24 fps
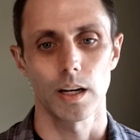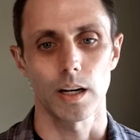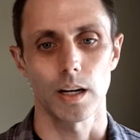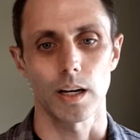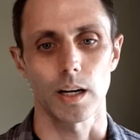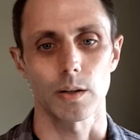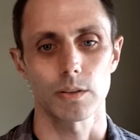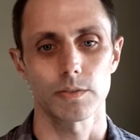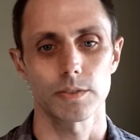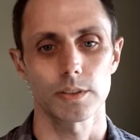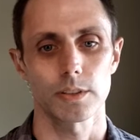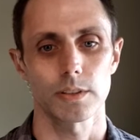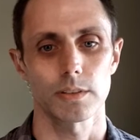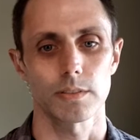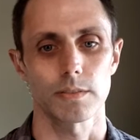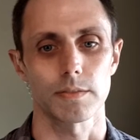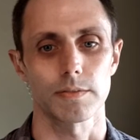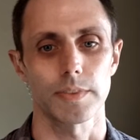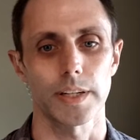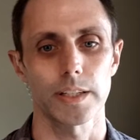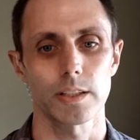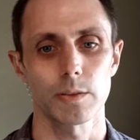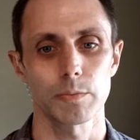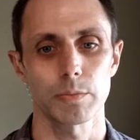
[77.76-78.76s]
However,
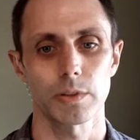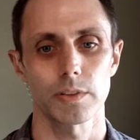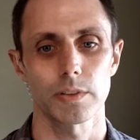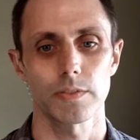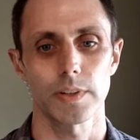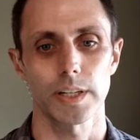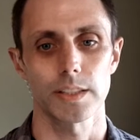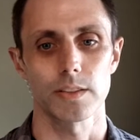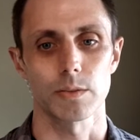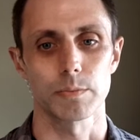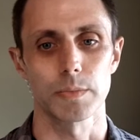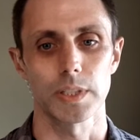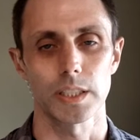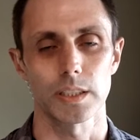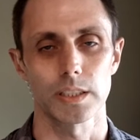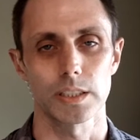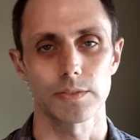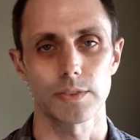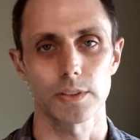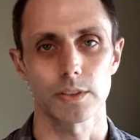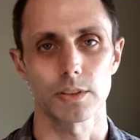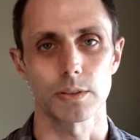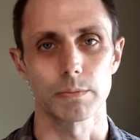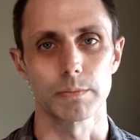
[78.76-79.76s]
Vagrant provides many
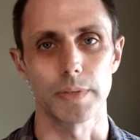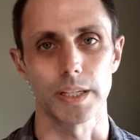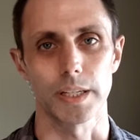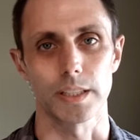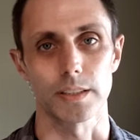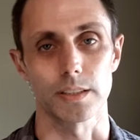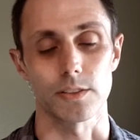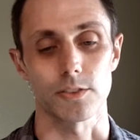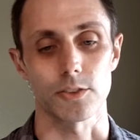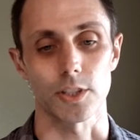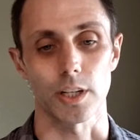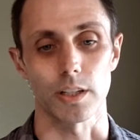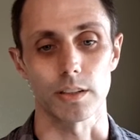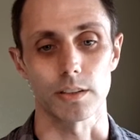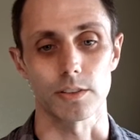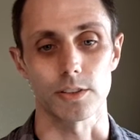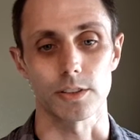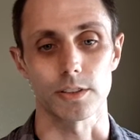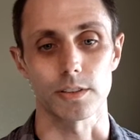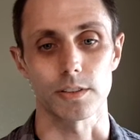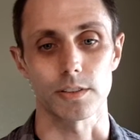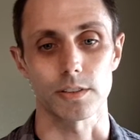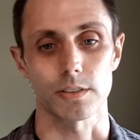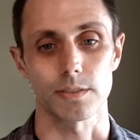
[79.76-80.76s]
difficult maintenance
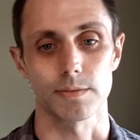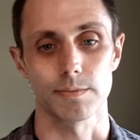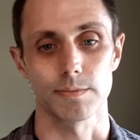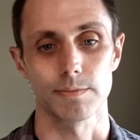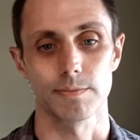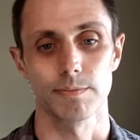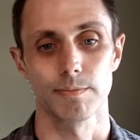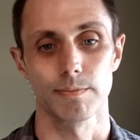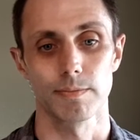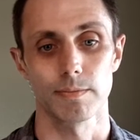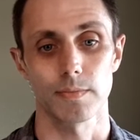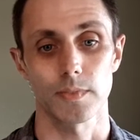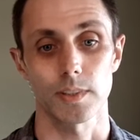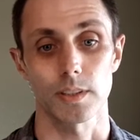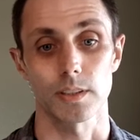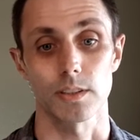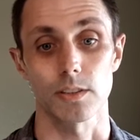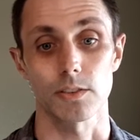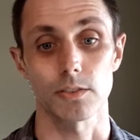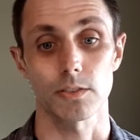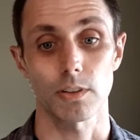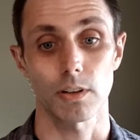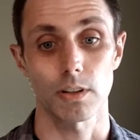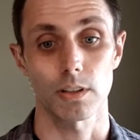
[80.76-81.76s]
challenges. And
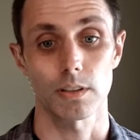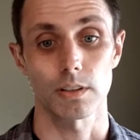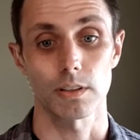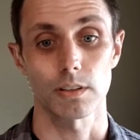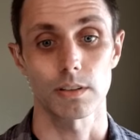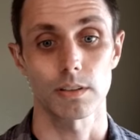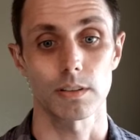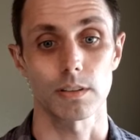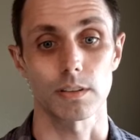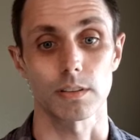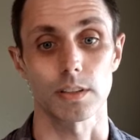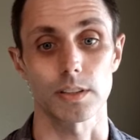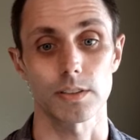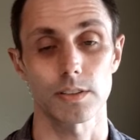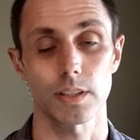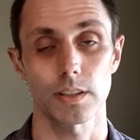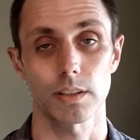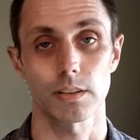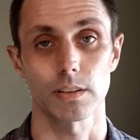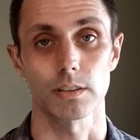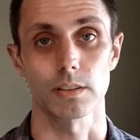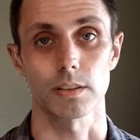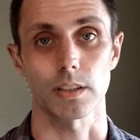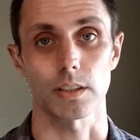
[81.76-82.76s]
to start, let's
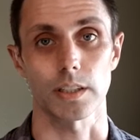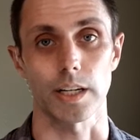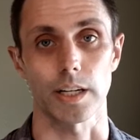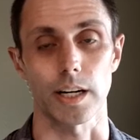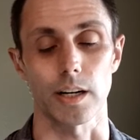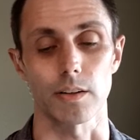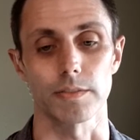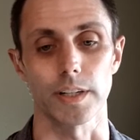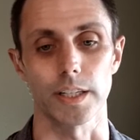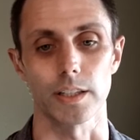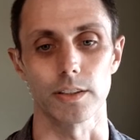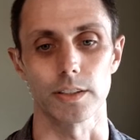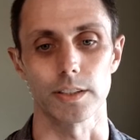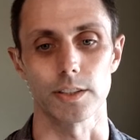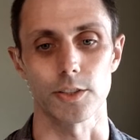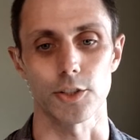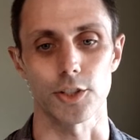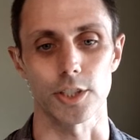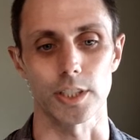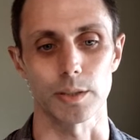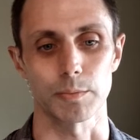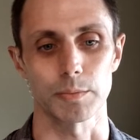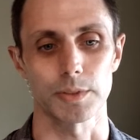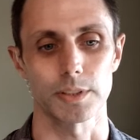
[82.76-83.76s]
take a look at how Vagrant is
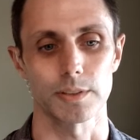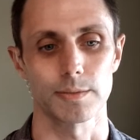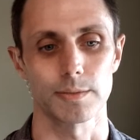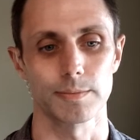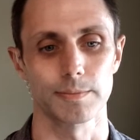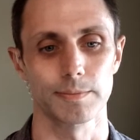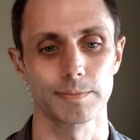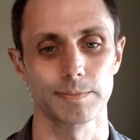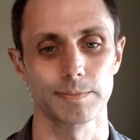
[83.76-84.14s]
shipped.